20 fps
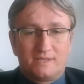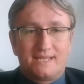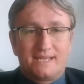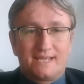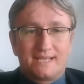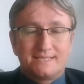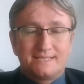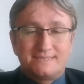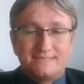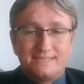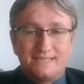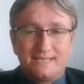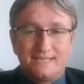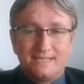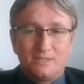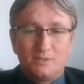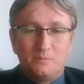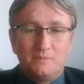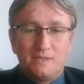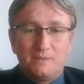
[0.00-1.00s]
can see in
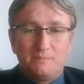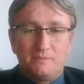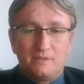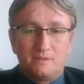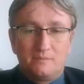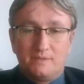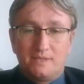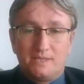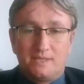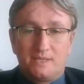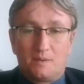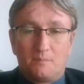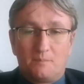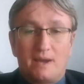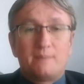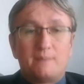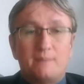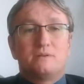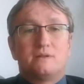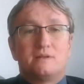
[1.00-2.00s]
the media
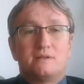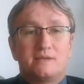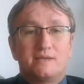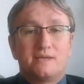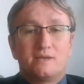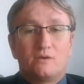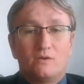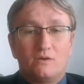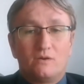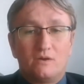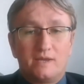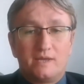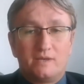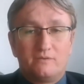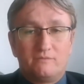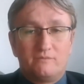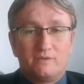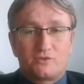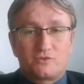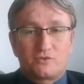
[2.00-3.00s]
bubble, you know, in
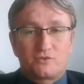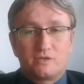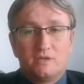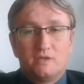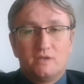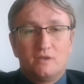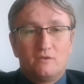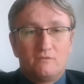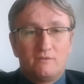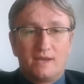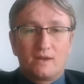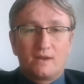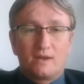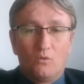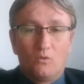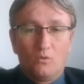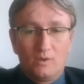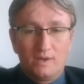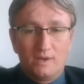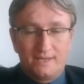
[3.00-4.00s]
which we are
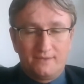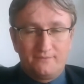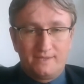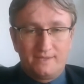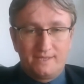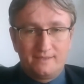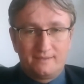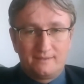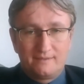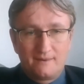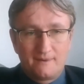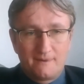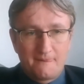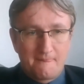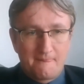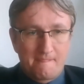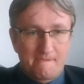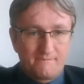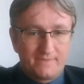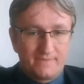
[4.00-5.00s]
all living.
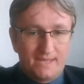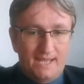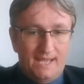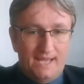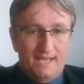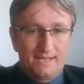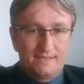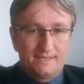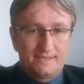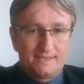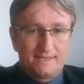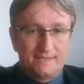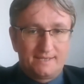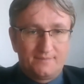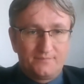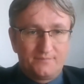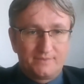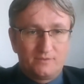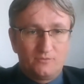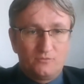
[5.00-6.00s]
And
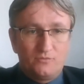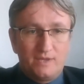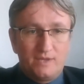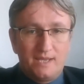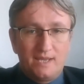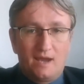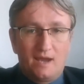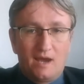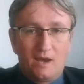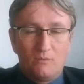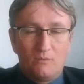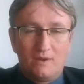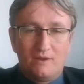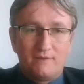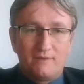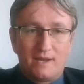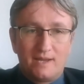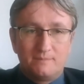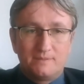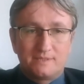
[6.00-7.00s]
the way how
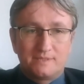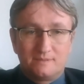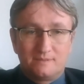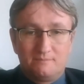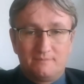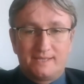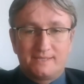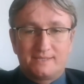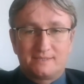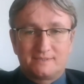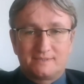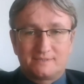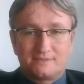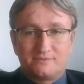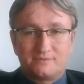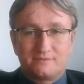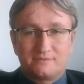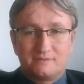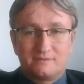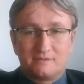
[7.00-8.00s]
environmental
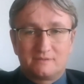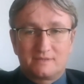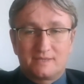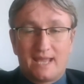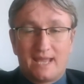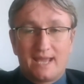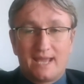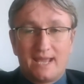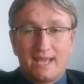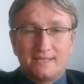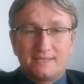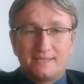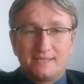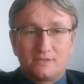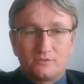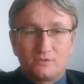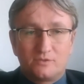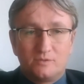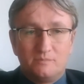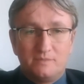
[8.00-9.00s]
matters can get
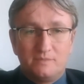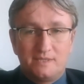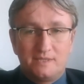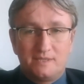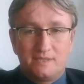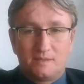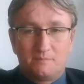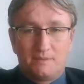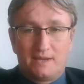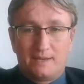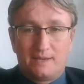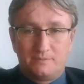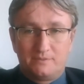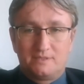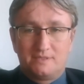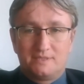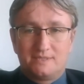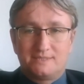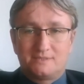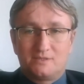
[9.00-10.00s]
into the media
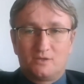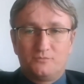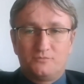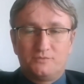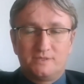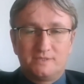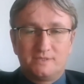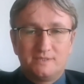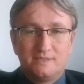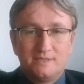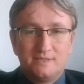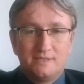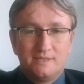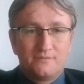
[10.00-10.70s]
bubble is often